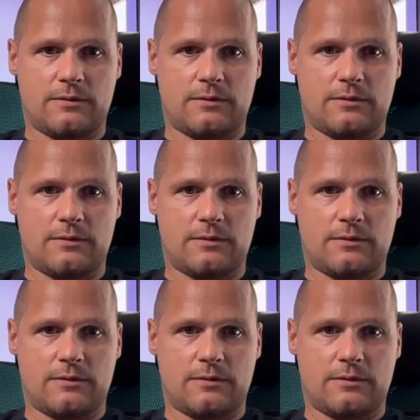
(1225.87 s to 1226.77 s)
would
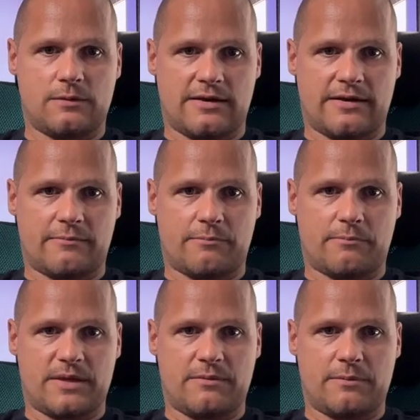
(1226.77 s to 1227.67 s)
be a
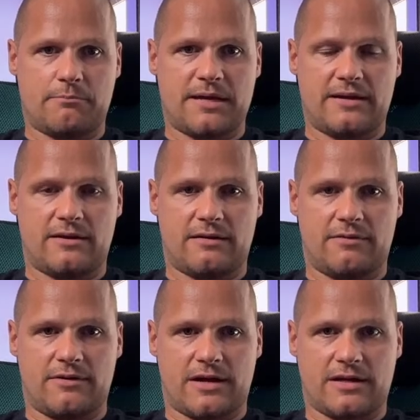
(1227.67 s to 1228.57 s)
even better
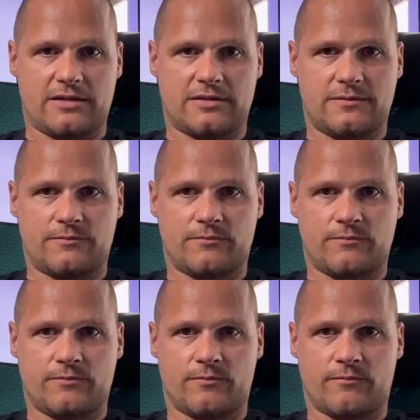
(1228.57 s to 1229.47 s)
level, right?
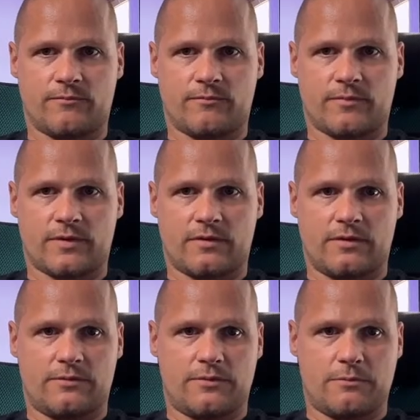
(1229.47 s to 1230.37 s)
Or
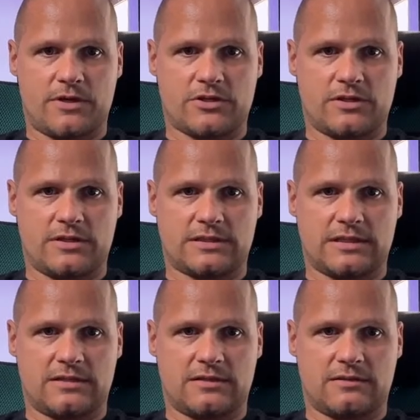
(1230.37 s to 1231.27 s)
if we measure this candle,